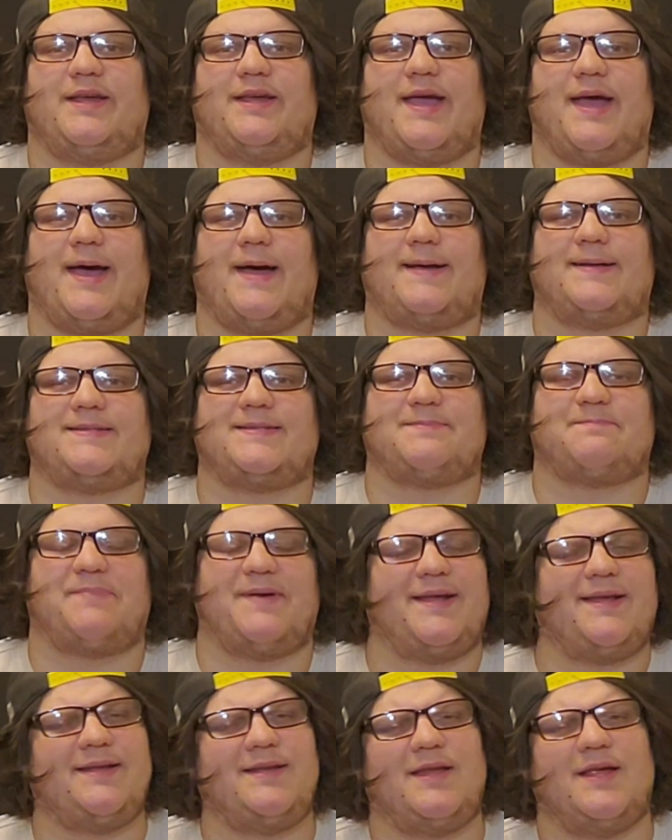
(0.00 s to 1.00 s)
It has
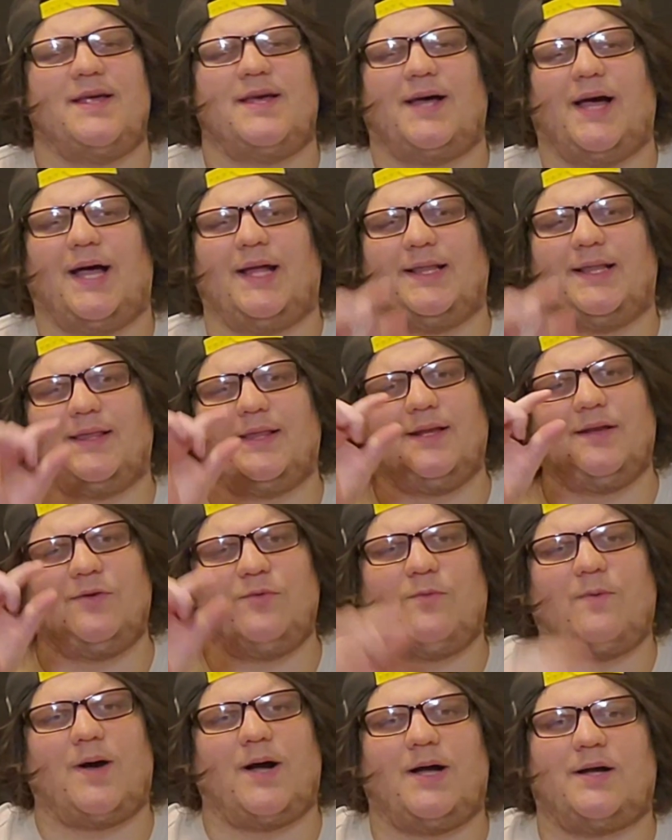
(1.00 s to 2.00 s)
been a little
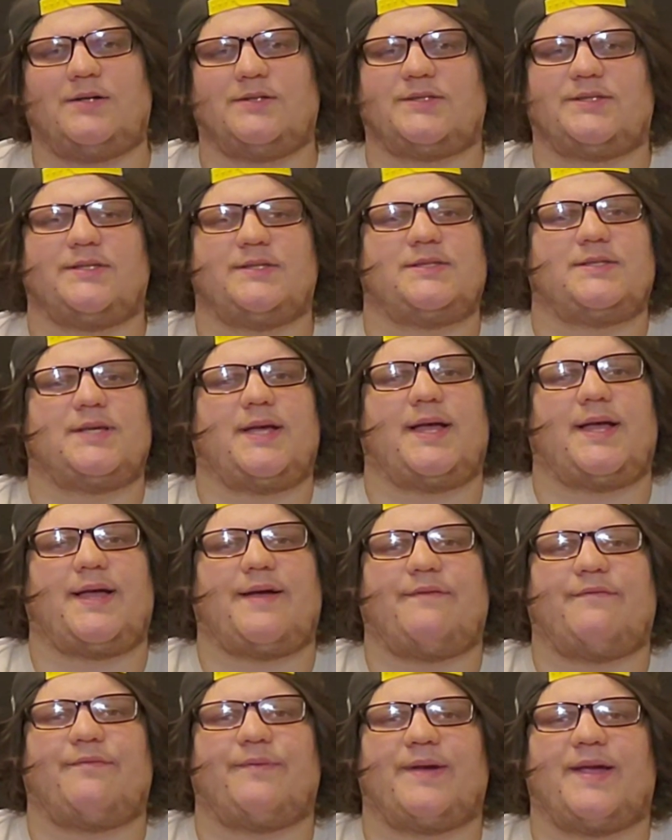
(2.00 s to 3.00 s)
while since I
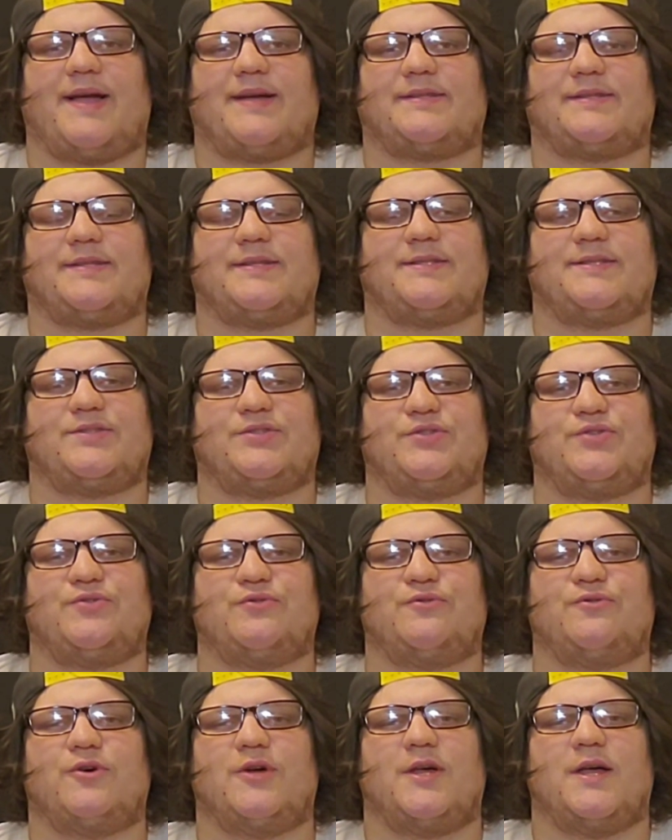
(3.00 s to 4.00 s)
have reacted
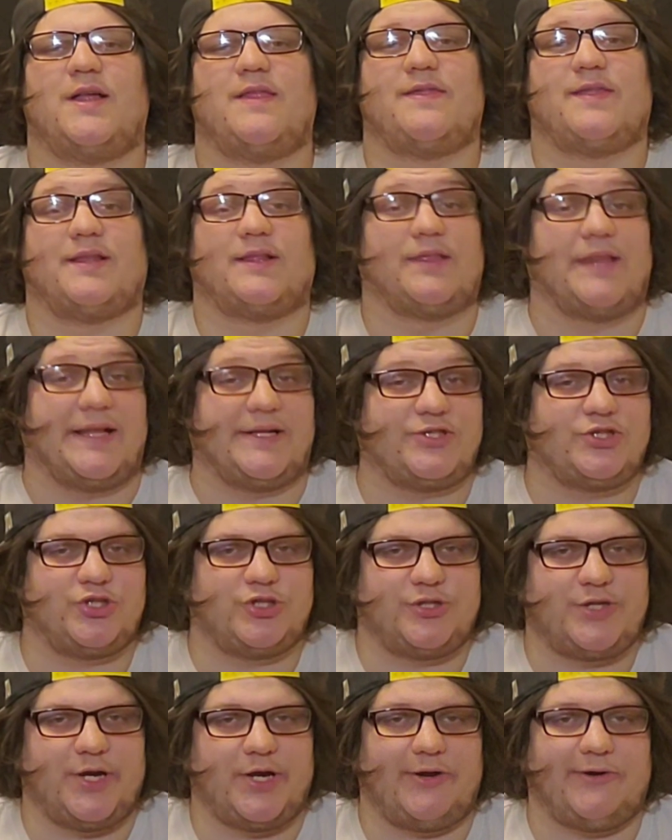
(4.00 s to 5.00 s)
to the
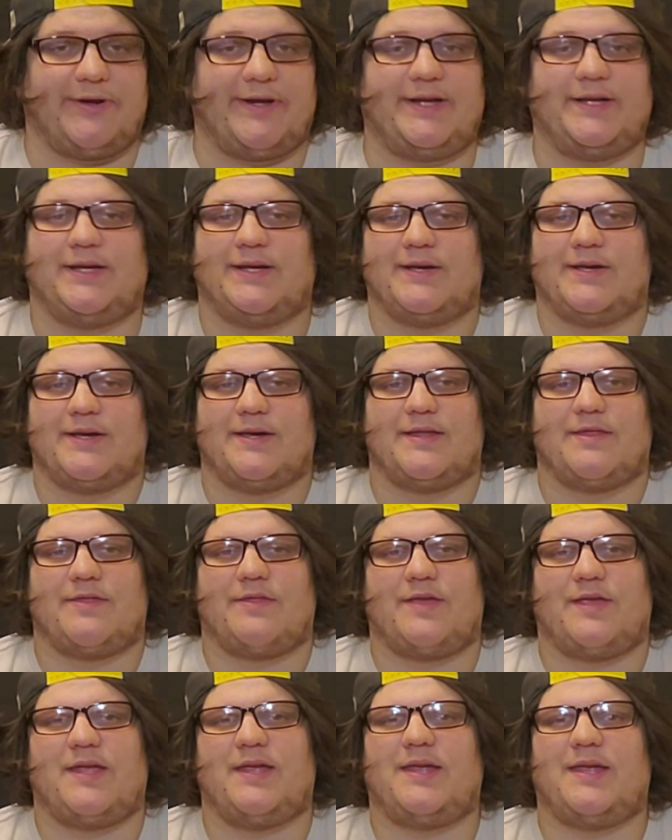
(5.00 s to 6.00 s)
legendary,
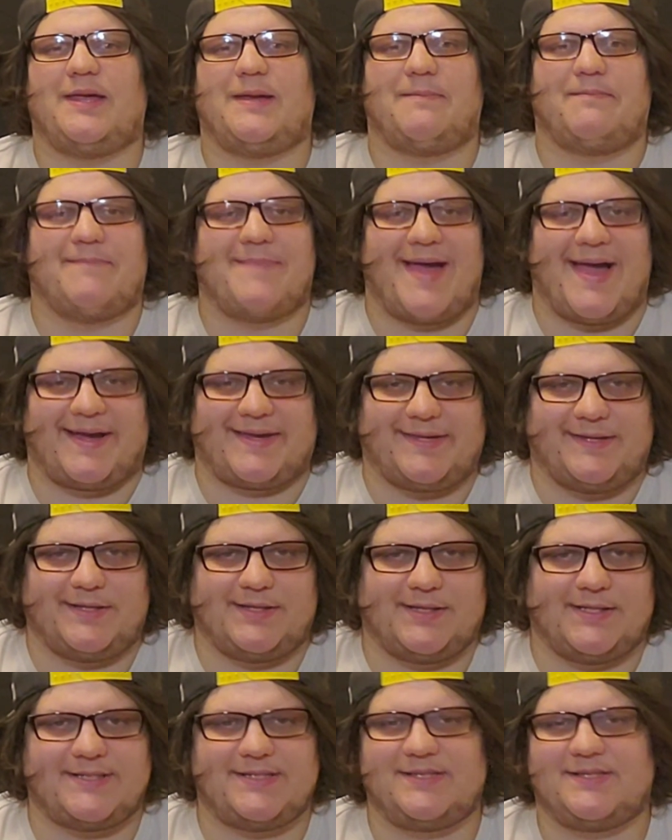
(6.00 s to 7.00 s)
the
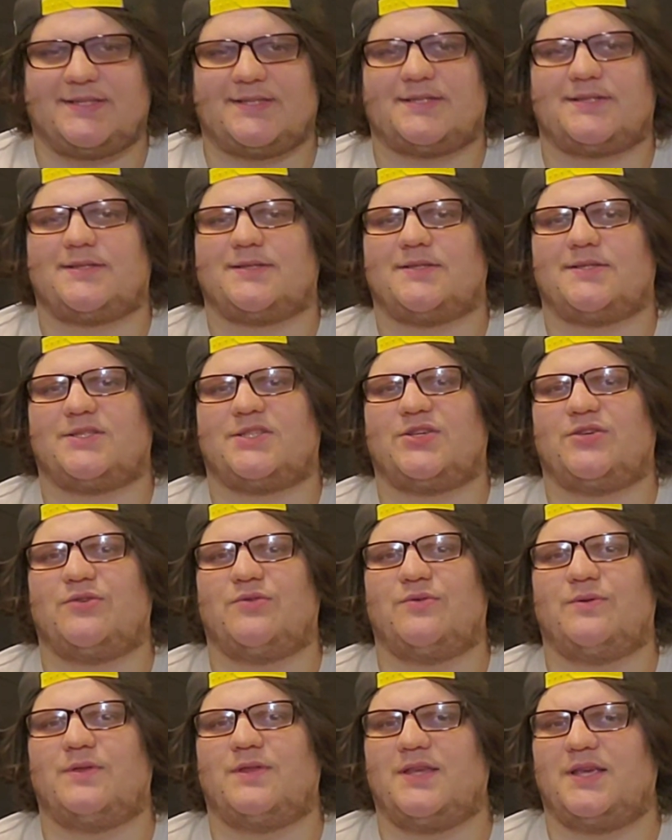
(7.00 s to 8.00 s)
immaculate,
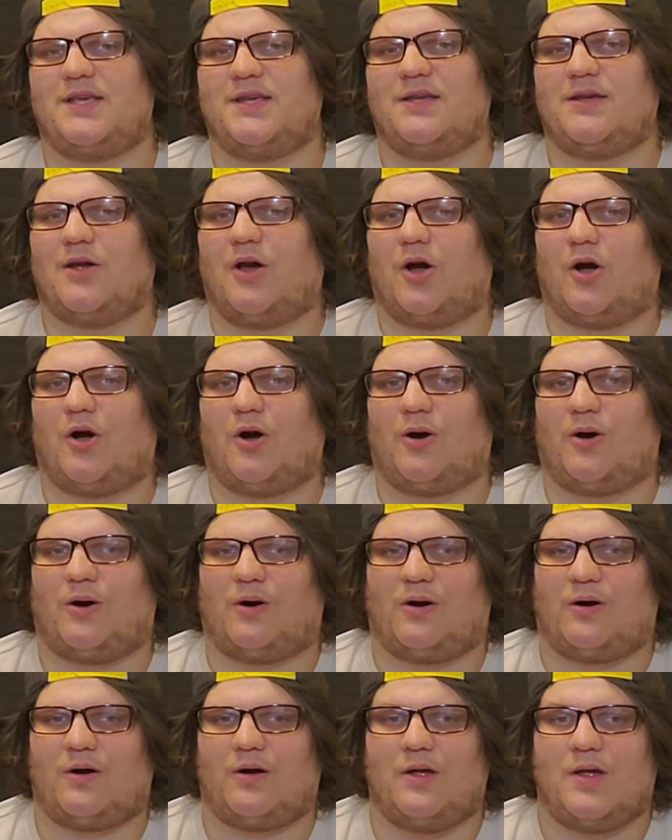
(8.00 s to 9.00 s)
to the
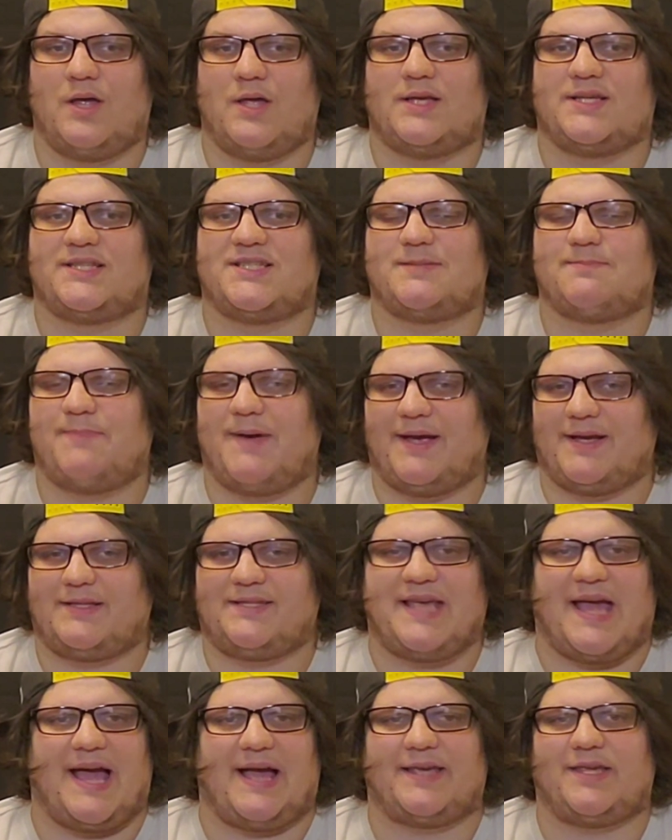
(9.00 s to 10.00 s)
all
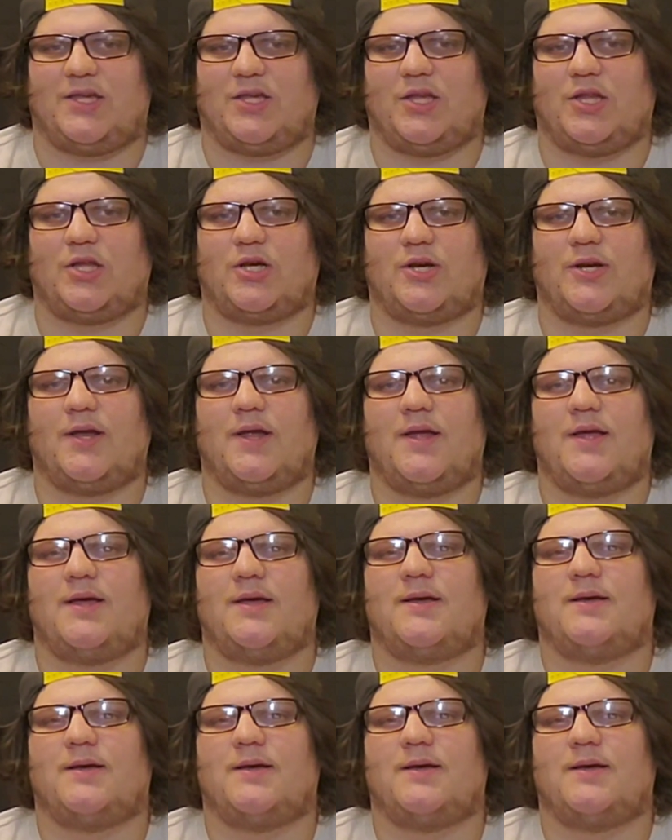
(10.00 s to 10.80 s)
spectacular